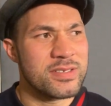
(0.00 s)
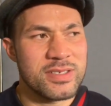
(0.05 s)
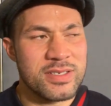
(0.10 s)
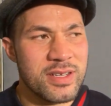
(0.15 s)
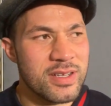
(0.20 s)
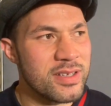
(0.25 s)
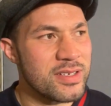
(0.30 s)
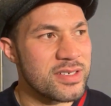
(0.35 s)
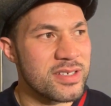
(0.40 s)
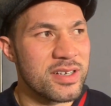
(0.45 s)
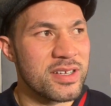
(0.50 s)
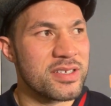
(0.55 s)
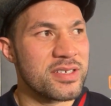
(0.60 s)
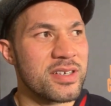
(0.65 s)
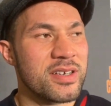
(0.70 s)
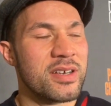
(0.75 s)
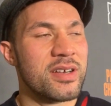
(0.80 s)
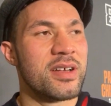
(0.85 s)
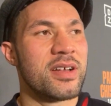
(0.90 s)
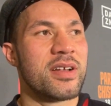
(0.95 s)

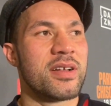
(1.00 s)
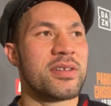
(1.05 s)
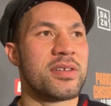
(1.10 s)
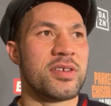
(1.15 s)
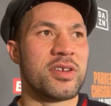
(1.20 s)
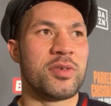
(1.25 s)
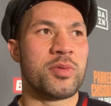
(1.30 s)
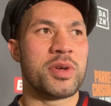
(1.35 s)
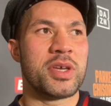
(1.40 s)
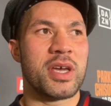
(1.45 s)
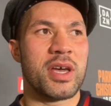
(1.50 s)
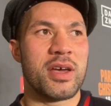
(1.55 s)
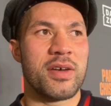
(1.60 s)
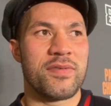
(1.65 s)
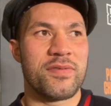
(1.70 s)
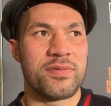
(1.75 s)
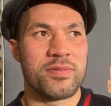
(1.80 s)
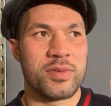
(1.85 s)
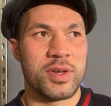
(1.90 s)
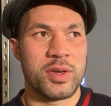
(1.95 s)
you know,
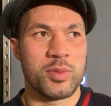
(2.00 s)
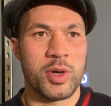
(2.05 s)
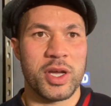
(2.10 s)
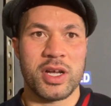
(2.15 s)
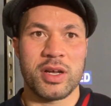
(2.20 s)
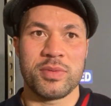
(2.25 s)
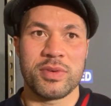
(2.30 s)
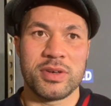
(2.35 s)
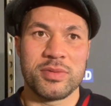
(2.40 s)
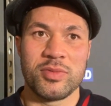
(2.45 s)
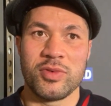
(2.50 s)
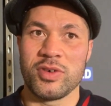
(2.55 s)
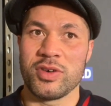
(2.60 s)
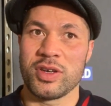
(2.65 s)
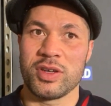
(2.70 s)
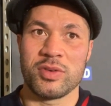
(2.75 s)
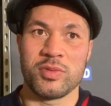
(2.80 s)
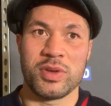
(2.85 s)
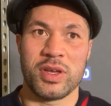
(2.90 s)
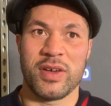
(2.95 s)
we wake up in the
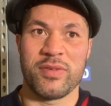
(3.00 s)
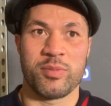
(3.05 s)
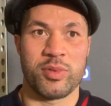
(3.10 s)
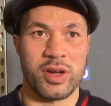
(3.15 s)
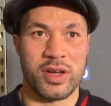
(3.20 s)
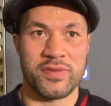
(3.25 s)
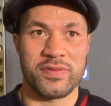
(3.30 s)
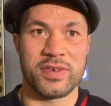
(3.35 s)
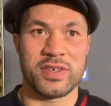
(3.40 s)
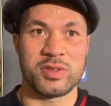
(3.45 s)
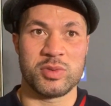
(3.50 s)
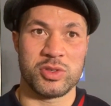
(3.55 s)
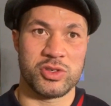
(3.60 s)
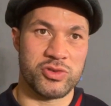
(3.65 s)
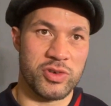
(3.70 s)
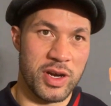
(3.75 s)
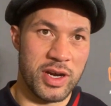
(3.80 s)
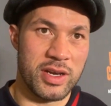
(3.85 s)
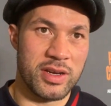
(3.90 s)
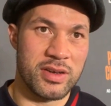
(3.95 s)
morning, we have breakfast, we
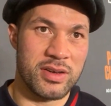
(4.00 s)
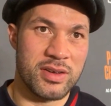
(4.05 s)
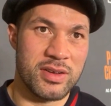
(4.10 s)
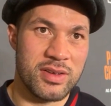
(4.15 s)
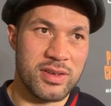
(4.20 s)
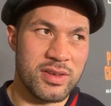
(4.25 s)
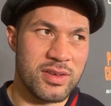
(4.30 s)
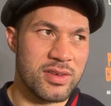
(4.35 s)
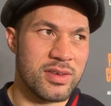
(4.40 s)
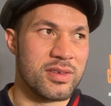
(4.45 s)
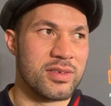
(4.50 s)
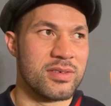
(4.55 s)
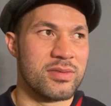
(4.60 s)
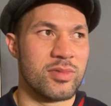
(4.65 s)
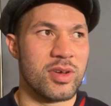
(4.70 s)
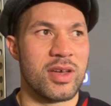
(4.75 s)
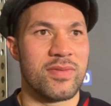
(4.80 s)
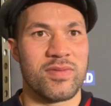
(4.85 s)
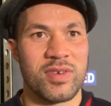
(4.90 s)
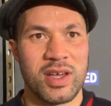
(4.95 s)
train,
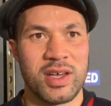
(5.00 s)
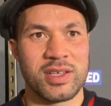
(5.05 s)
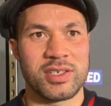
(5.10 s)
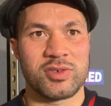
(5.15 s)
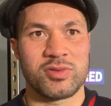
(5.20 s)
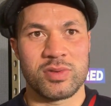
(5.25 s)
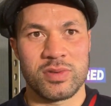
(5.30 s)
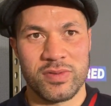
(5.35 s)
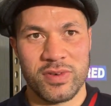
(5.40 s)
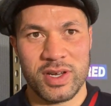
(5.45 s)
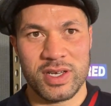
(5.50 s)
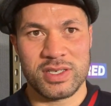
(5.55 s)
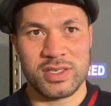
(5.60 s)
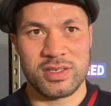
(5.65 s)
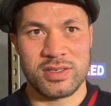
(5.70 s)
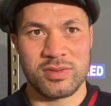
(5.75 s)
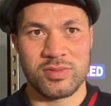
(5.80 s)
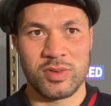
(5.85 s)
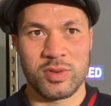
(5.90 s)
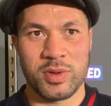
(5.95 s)
we have lunch, we
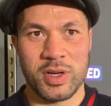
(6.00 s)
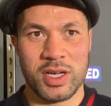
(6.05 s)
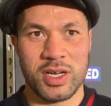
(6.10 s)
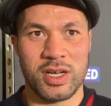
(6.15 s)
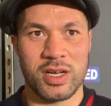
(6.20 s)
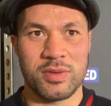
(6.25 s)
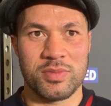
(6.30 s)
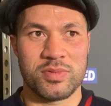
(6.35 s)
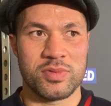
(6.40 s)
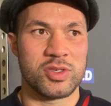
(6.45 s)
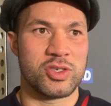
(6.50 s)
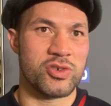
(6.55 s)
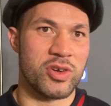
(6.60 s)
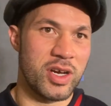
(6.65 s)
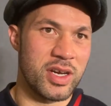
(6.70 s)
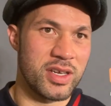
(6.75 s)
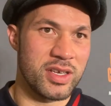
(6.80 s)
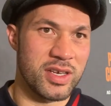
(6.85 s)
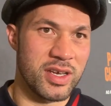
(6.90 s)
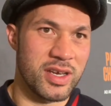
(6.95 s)
rest, we wake up, we
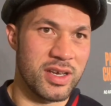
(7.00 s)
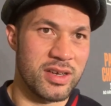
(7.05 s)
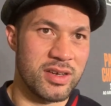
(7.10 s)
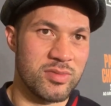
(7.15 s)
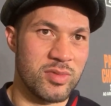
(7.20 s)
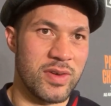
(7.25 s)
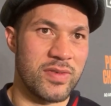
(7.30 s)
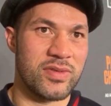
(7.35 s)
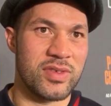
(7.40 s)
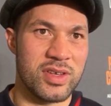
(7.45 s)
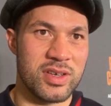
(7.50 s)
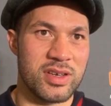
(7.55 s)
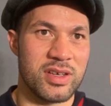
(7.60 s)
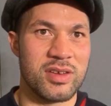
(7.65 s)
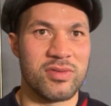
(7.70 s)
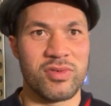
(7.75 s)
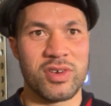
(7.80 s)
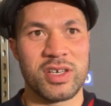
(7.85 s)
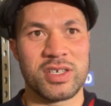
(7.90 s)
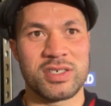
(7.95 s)
train again, we have dinner
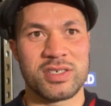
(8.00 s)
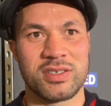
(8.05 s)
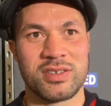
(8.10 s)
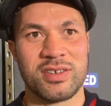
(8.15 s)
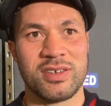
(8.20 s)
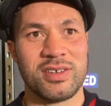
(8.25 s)
and rest.